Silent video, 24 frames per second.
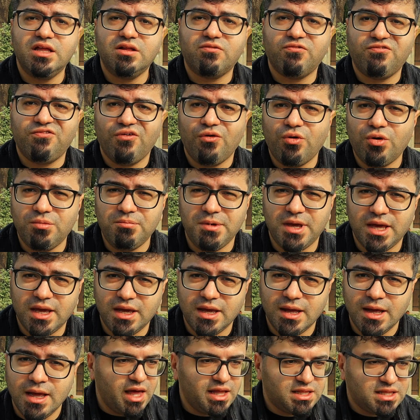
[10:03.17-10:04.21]
it for me?
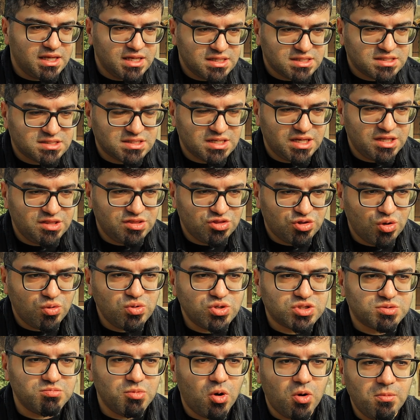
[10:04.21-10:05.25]
It is in
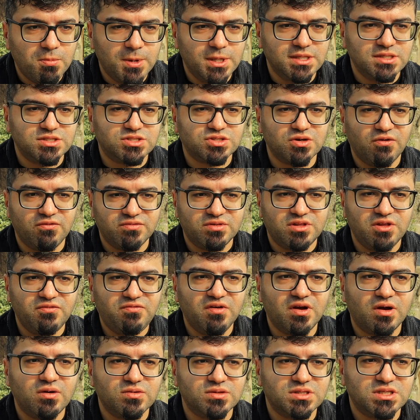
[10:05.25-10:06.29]
those moments of
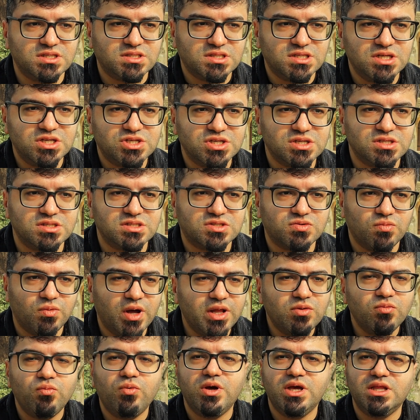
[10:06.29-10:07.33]
difficult decisions
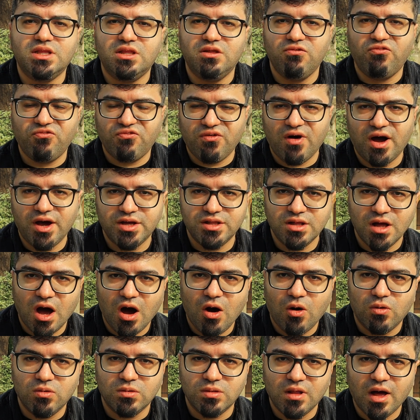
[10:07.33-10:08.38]
when we define
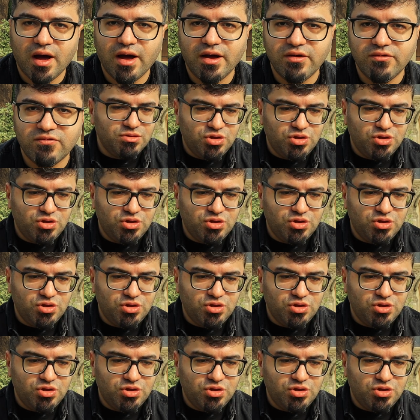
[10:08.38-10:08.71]
our life.